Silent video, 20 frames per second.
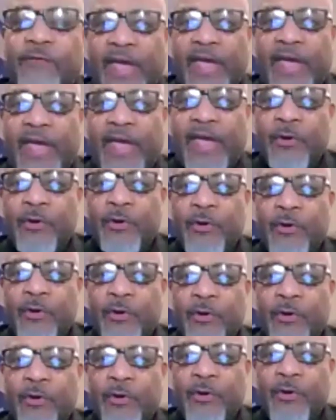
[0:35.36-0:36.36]
this out,
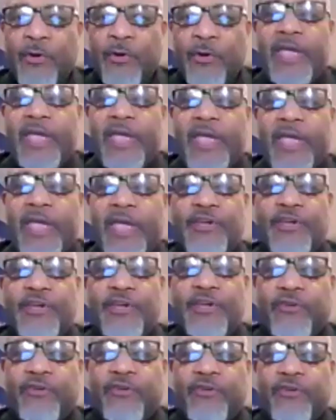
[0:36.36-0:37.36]
we asked our
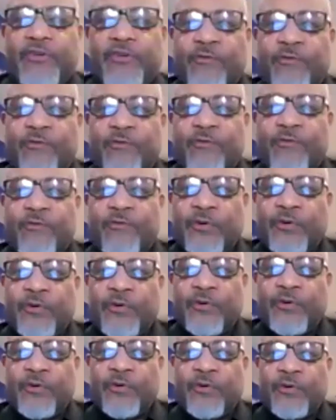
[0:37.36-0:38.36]
Senior Vice
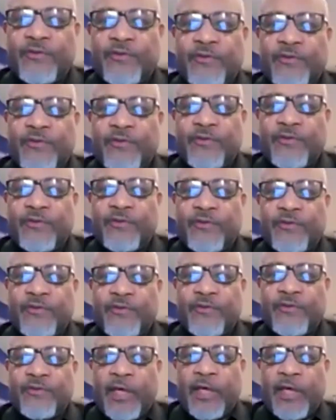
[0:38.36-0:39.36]
President of Research and
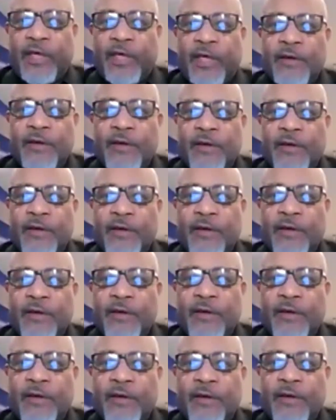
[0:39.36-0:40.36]
Design,
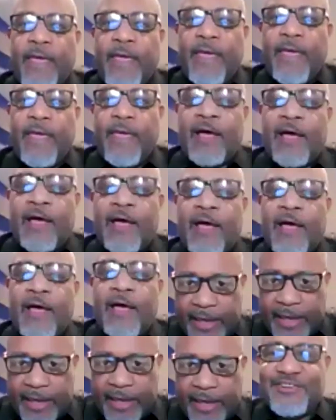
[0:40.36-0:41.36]
uh,
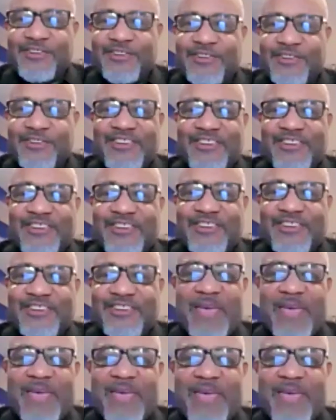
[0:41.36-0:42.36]
Peter Adams,
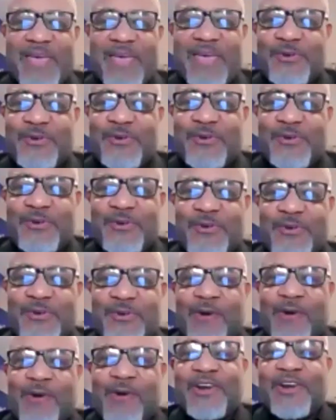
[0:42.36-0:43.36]
to talk to some
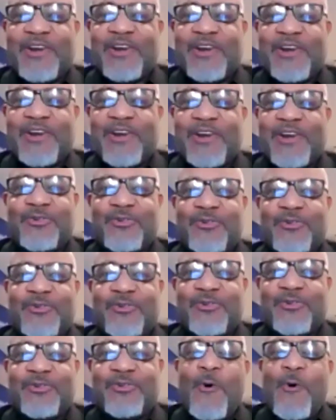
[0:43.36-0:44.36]
experts who could help us
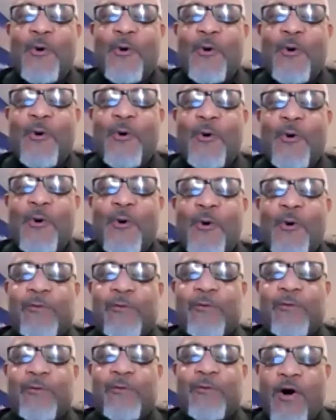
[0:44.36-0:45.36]
all better understand
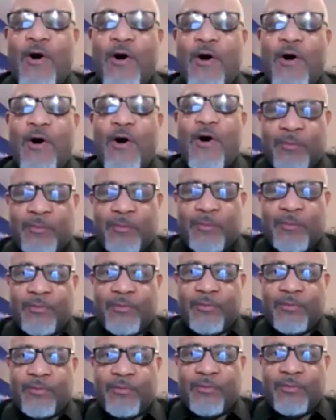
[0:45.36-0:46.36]
why we fall for
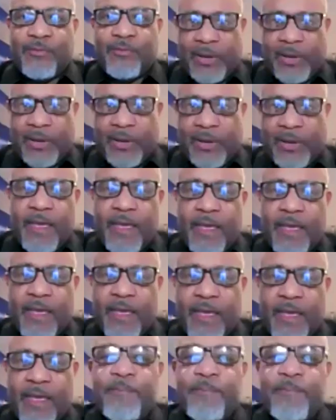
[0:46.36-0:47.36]
lies and
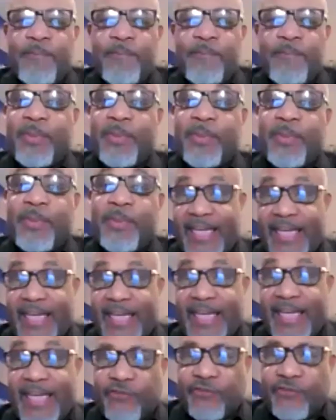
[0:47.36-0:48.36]
misinformation. Peter
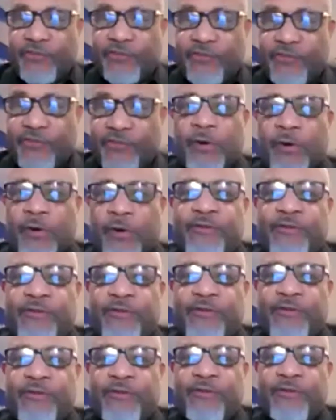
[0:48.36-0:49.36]
began his career as a
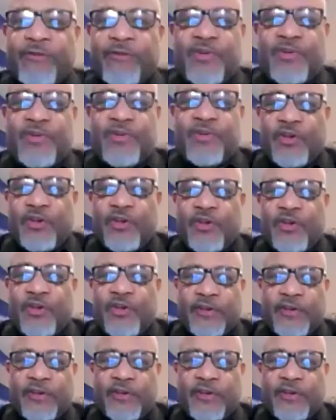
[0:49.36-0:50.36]
classroom teacher in the New York
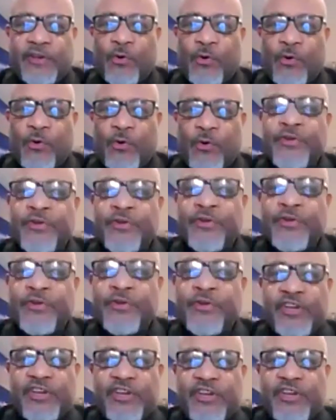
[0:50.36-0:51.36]
City schools through
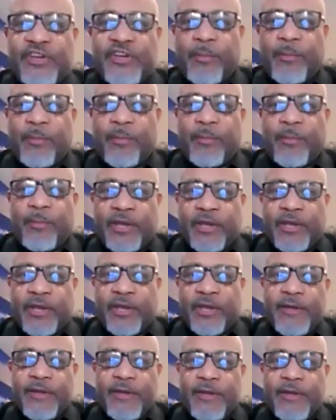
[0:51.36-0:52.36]
Teach for America,
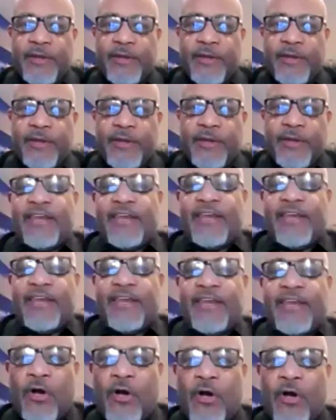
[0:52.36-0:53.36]
and he's
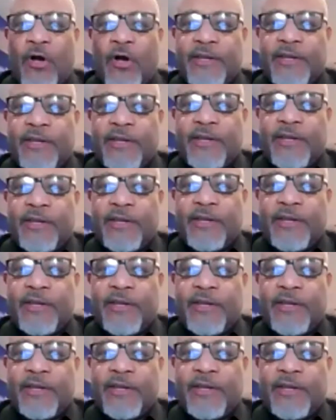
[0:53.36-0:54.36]
also taught
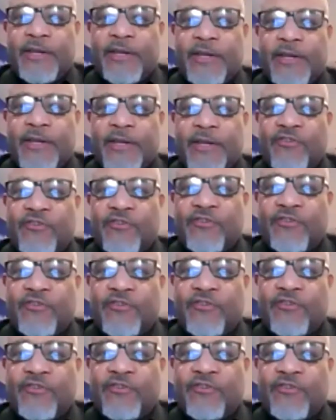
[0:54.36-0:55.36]
in the
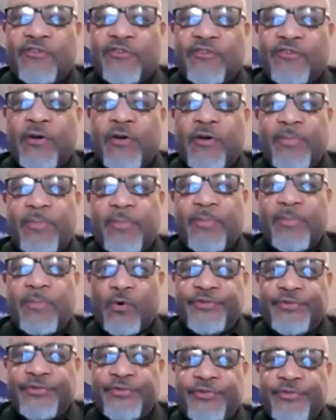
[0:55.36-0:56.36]
Chicago
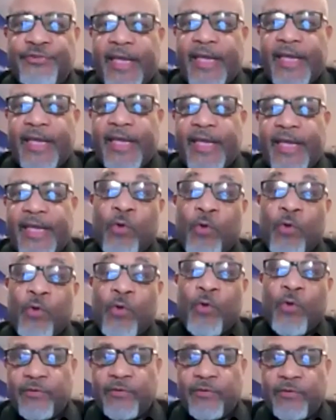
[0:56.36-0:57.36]
Public Schools
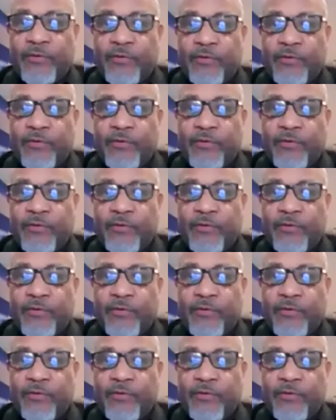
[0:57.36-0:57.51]
at